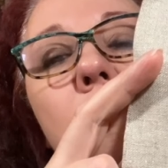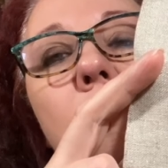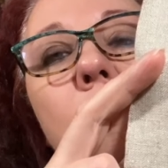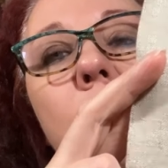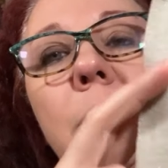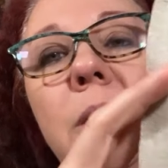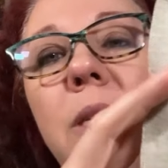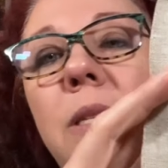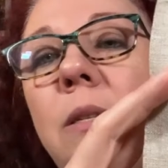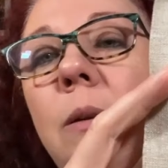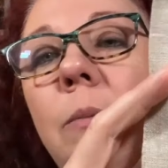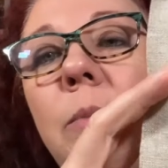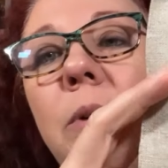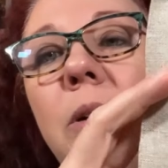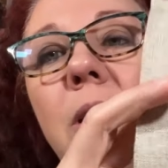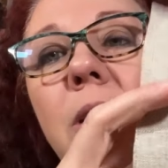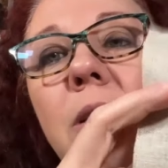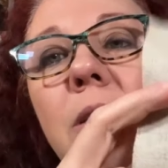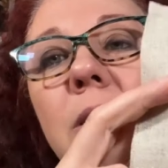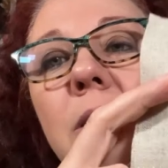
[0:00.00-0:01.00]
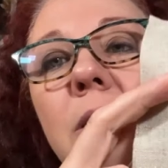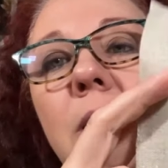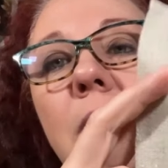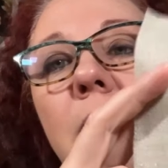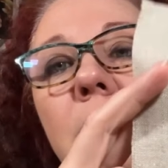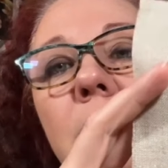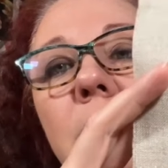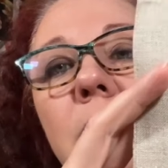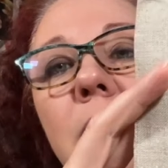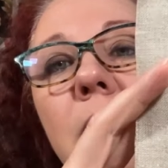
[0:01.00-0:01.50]
Midsummer Night
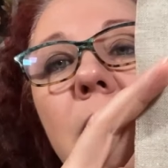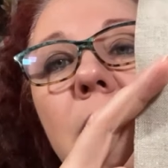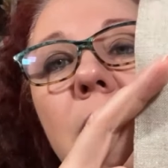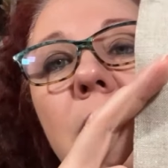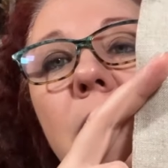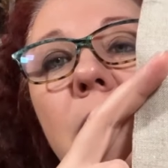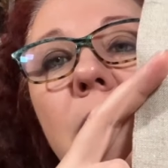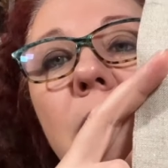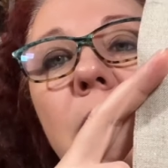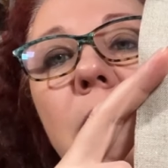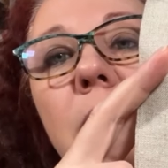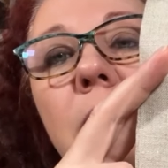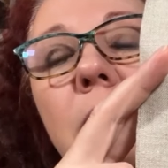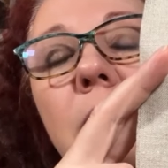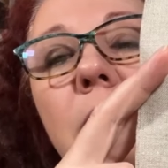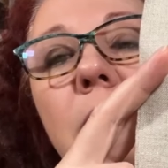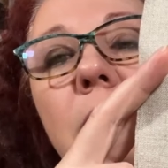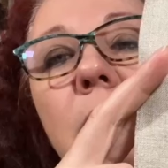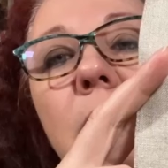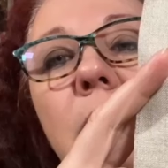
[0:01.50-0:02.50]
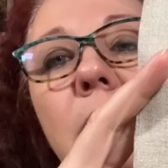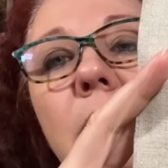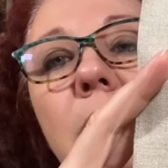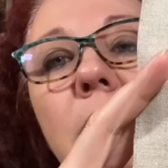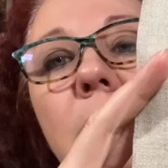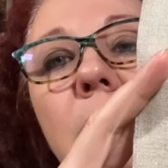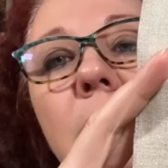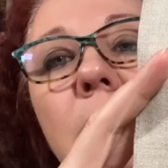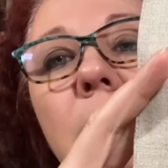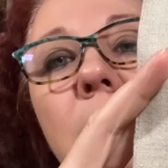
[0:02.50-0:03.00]
Designs, I think,
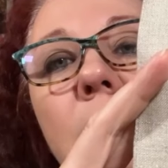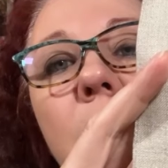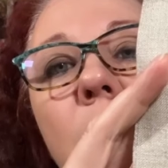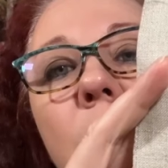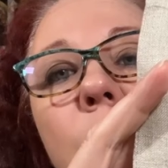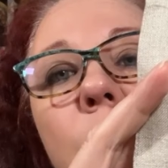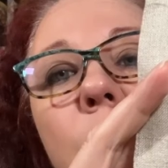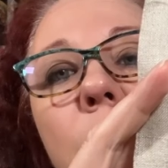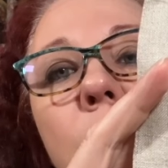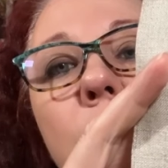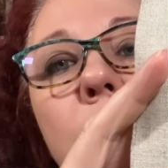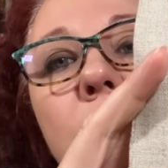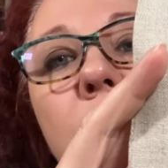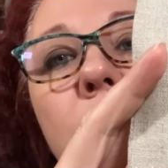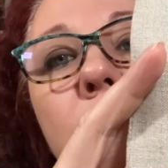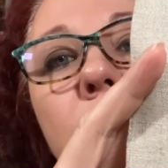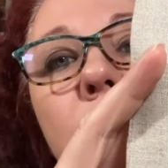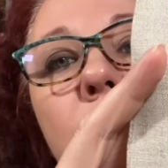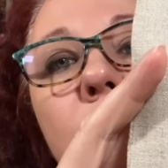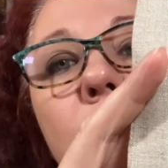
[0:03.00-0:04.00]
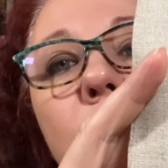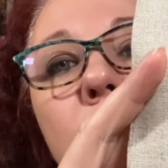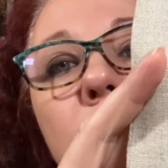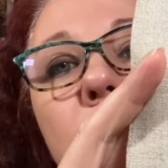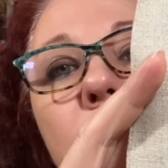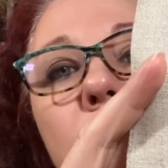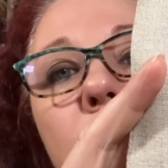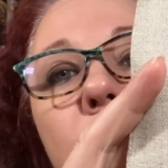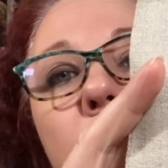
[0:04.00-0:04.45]
called Primitive Wizard of